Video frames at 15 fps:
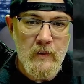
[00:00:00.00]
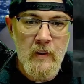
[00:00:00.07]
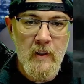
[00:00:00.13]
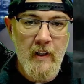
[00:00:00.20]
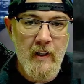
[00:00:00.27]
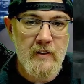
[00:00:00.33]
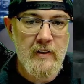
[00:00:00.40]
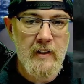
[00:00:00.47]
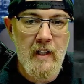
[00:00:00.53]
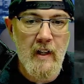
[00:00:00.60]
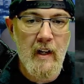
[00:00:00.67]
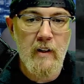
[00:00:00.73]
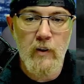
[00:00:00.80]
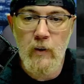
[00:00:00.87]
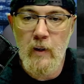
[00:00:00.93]
And see,
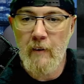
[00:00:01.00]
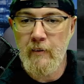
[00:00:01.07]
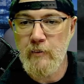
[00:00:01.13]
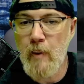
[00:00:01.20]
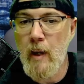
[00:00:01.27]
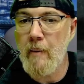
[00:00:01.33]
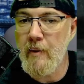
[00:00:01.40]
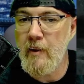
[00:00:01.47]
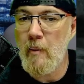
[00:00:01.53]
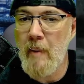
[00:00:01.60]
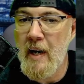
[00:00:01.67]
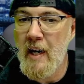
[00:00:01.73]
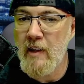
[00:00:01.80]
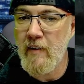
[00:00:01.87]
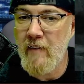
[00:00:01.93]
I knew that was probably the
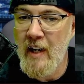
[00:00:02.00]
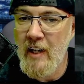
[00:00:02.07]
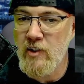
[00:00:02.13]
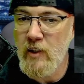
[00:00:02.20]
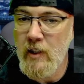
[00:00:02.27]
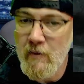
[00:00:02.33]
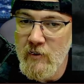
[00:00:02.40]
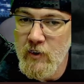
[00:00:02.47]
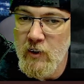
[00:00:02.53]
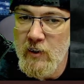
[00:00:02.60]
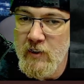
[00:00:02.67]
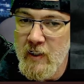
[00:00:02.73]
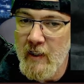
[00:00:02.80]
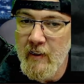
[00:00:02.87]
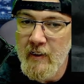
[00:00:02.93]
path of action he was going to
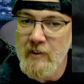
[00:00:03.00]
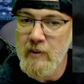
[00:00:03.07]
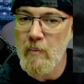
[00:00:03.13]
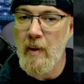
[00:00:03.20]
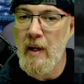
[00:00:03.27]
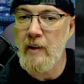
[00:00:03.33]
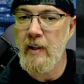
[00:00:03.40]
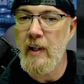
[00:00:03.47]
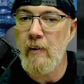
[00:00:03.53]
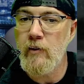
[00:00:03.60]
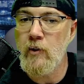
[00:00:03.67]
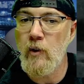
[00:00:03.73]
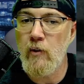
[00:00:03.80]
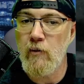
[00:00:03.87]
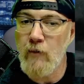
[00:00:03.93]
take. That's the path that he
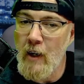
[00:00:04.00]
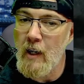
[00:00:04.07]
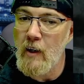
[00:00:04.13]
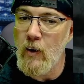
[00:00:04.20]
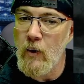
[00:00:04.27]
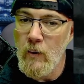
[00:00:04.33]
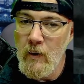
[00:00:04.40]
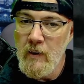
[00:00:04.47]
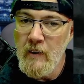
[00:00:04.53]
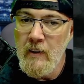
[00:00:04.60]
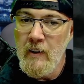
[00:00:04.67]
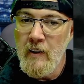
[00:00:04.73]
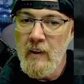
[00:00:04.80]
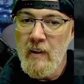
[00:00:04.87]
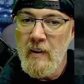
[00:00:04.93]
was going to follow.
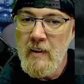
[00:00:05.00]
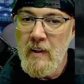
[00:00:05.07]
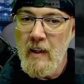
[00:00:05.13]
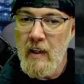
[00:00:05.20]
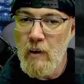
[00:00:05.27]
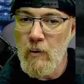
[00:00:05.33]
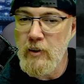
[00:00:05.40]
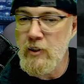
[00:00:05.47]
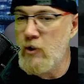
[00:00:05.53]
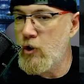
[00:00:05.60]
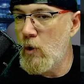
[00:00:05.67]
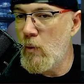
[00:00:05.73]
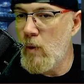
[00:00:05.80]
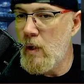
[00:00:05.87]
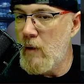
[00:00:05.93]
And I wasn't
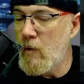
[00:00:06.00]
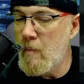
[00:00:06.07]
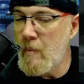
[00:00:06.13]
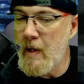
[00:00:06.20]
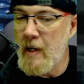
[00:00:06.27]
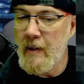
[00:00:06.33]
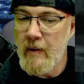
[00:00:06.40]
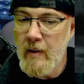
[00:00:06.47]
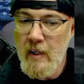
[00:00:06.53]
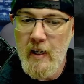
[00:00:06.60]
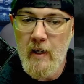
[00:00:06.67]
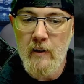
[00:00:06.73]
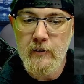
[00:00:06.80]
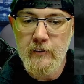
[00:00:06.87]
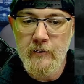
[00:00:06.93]
sure why he went back in the
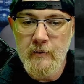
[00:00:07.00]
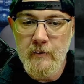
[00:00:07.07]
house.